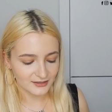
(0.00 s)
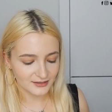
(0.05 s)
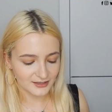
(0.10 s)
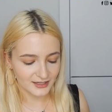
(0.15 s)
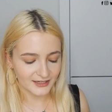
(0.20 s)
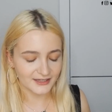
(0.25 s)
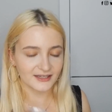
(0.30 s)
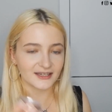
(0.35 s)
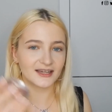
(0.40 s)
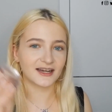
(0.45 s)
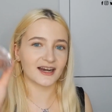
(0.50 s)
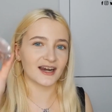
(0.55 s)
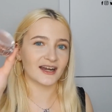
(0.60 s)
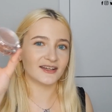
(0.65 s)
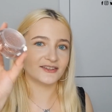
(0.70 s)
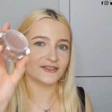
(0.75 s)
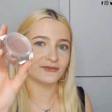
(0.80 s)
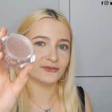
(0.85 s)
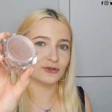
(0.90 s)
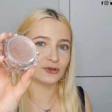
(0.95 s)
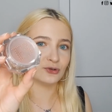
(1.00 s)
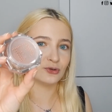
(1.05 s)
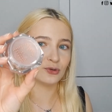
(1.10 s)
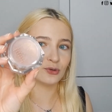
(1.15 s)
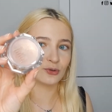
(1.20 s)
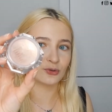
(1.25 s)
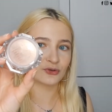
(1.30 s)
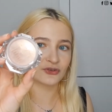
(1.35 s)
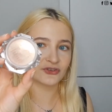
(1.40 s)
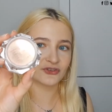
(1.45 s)
like it kind of
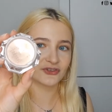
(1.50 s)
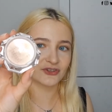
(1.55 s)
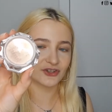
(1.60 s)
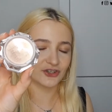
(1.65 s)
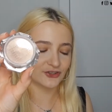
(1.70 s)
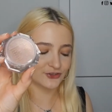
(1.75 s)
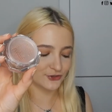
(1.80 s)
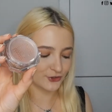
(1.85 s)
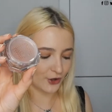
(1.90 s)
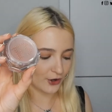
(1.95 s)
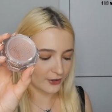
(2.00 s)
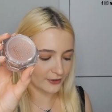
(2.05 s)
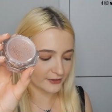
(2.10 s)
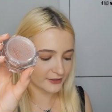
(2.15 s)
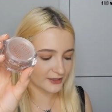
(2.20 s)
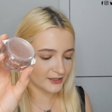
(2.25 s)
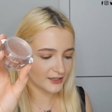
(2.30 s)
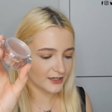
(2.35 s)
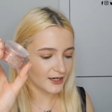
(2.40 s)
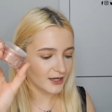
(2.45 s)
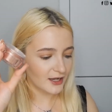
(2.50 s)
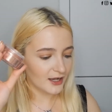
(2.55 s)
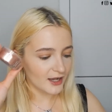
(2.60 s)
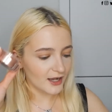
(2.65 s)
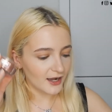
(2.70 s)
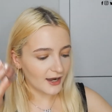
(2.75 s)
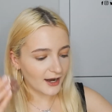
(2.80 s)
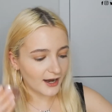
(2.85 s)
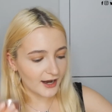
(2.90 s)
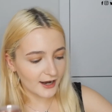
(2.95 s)
looks dark
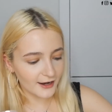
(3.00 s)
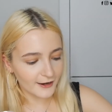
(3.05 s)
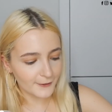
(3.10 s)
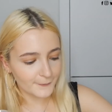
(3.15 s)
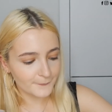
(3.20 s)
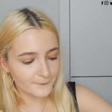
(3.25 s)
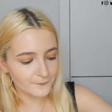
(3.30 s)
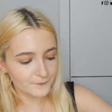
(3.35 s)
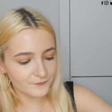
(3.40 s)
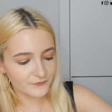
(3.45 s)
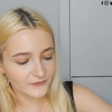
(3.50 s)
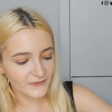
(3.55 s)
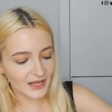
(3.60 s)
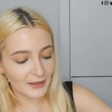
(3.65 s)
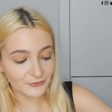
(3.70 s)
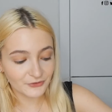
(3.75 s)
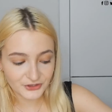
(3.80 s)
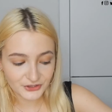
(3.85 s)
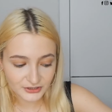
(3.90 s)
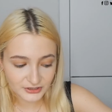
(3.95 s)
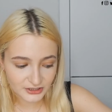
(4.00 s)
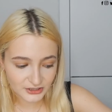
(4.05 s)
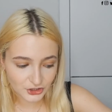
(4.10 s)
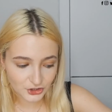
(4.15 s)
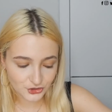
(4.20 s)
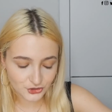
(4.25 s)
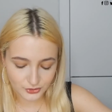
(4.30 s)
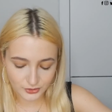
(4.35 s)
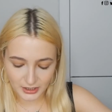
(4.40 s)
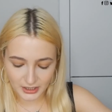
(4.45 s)
um, i'm still
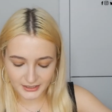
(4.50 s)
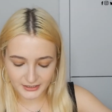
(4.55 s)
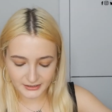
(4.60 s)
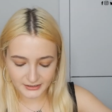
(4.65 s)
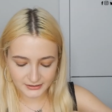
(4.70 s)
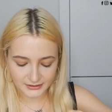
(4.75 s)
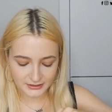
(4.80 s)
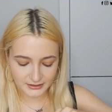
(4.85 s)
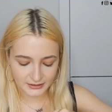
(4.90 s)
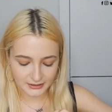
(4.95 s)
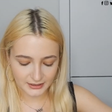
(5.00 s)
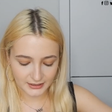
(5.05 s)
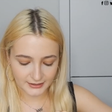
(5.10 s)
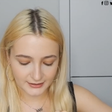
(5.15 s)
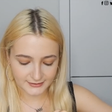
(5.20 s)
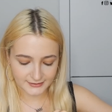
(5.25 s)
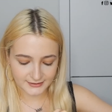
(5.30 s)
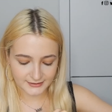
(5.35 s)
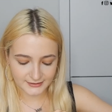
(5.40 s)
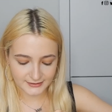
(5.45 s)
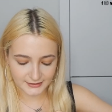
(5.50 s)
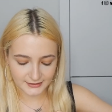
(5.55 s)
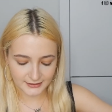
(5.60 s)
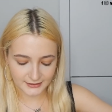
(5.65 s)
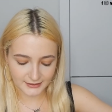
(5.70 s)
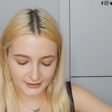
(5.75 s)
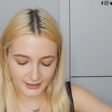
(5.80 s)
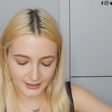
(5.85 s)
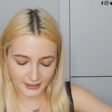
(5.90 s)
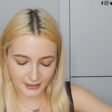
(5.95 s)
gonna try it and
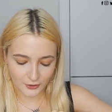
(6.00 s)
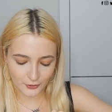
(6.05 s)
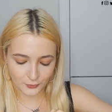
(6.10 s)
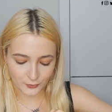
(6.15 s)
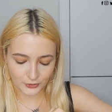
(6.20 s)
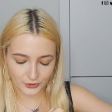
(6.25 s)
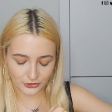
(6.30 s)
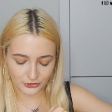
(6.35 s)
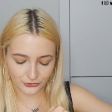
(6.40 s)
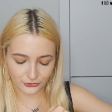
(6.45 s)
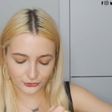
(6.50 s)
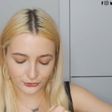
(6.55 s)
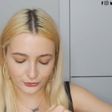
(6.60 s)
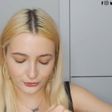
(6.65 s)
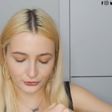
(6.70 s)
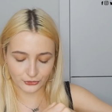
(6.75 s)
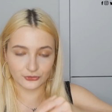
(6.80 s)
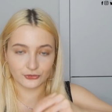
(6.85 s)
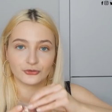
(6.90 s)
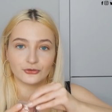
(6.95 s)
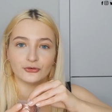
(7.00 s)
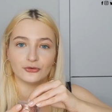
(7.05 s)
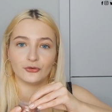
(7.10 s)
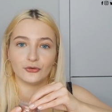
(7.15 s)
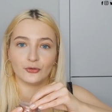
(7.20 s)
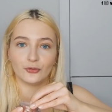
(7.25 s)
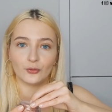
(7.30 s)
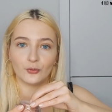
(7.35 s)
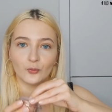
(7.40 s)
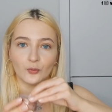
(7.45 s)
see how it's going
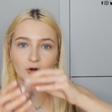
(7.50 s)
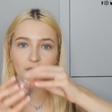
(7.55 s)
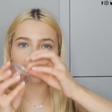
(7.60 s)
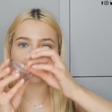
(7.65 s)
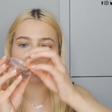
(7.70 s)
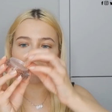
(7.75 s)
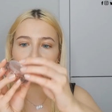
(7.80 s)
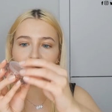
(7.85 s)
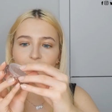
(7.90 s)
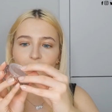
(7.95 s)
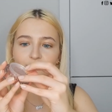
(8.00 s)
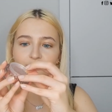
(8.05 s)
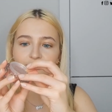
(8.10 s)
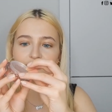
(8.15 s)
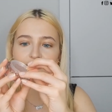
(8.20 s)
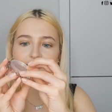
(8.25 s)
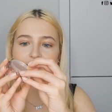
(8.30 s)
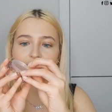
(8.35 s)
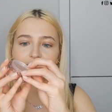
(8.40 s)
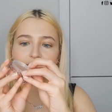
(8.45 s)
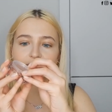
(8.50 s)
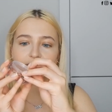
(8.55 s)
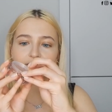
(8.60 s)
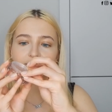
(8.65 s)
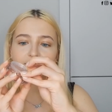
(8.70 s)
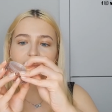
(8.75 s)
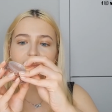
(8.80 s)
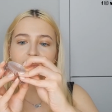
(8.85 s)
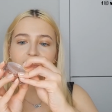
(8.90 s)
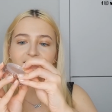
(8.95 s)
to work out
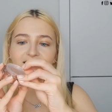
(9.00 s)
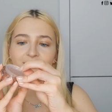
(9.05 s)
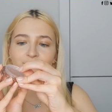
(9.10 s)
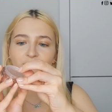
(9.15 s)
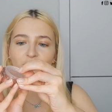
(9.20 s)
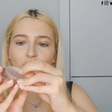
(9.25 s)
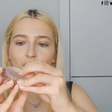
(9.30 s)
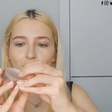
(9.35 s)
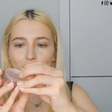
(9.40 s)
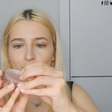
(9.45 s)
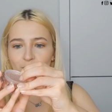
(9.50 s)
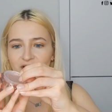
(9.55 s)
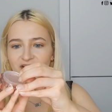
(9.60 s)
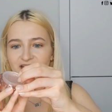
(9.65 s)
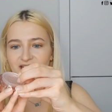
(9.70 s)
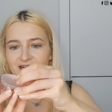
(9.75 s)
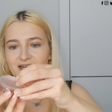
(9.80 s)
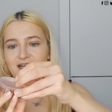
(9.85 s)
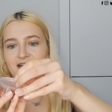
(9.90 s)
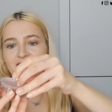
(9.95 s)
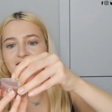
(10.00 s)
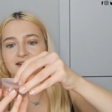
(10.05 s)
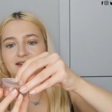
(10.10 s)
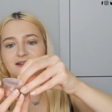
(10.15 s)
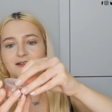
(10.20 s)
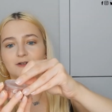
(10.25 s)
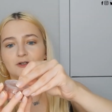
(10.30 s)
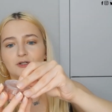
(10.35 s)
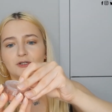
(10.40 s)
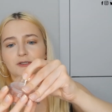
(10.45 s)
i'm opening
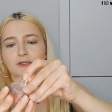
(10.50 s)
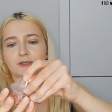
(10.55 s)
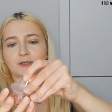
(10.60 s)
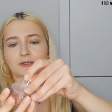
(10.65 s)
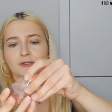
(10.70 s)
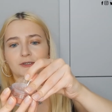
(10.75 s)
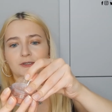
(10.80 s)
it oh